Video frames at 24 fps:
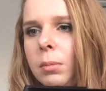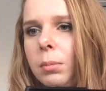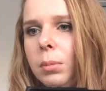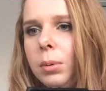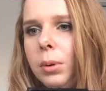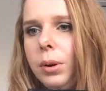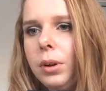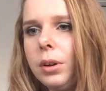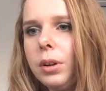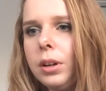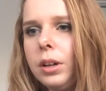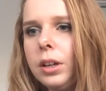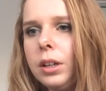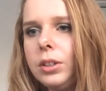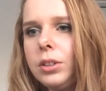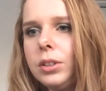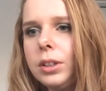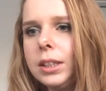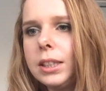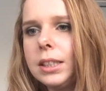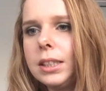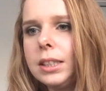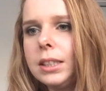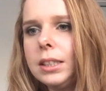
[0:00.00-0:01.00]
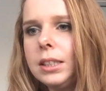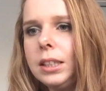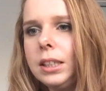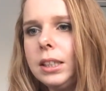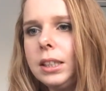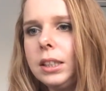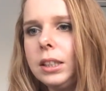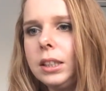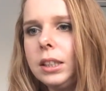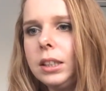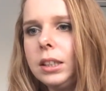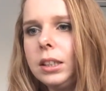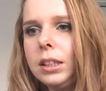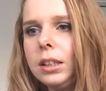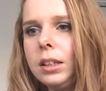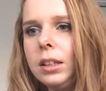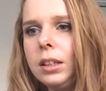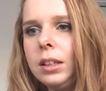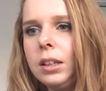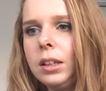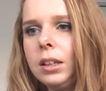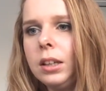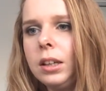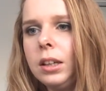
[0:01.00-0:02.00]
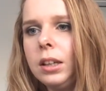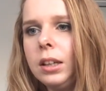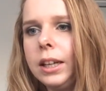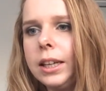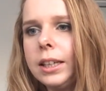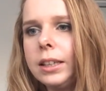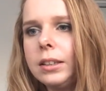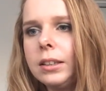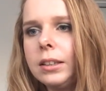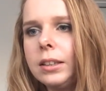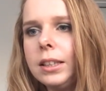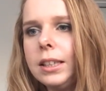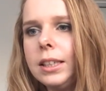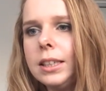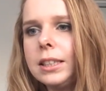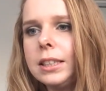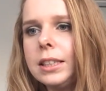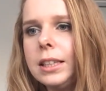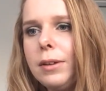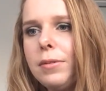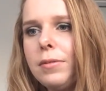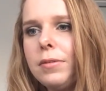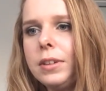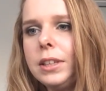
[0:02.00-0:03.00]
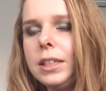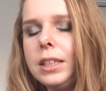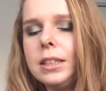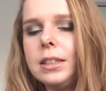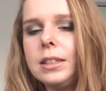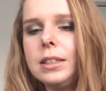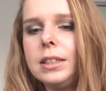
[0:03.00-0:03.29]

But as you can see like it's definitely